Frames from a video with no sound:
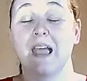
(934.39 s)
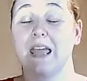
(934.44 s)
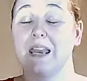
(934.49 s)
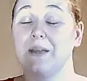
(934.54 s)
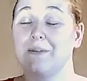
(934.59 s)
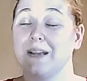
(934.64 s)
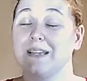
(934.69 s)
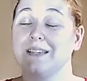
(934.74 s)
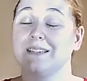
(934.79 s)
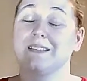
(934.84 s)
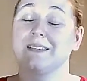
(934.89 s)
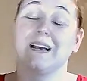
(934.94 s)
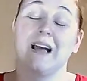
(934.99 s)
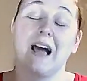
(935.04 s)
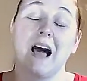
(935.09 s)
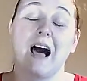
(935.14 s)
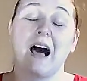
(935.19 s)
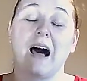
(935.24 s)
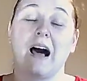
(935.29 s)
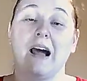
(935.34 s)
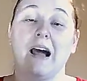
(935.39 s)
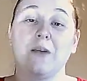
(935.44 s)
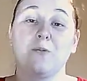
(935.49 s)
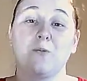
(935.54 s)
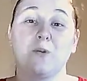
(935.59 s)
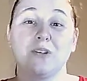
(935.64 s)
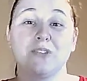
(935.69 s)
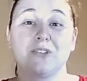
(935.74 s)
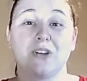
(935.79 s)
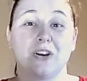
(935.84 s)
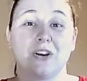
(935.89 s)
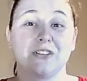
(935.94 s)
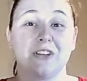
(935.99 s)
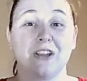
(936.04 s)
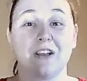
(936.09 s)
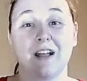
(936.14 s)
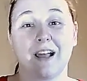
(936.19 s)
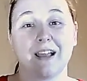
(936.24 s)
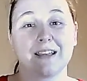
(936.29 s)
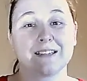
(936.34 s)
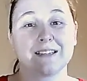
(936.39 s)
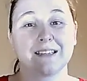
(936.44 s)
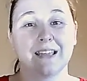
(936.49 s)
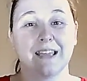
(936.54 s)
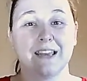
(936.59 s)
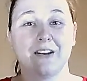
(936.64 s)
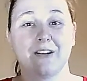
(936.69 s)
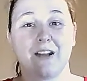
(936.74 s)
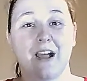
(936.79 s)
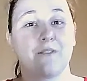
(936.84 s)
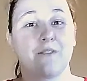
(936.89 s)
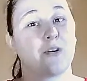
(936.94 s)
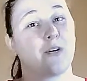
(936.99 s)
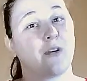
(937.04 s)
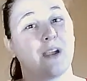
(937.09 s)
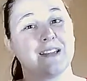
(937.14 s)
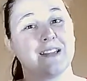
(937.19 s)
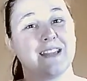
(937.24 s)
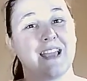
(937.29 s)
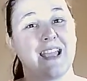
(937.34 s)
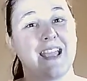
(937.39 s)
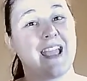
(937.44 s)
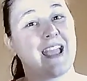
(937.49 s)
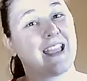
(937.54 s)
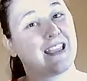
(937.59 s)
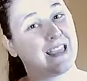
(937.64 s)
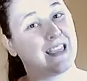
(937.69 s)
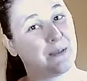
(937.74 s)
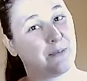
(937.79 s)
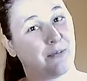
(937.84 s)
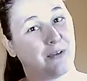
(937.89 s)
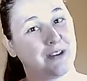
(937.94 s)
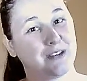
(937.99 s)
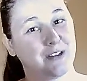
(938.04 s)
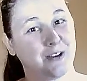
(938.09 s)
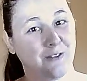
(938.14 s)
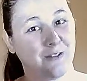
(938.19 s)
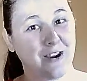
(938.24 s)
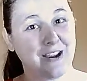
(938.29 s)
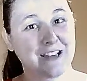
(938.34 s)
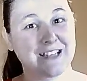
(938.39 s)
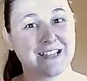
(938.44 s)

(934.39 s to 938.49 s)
Anyways, I will talk to you guys later. Have a great day, and keep reading your fairy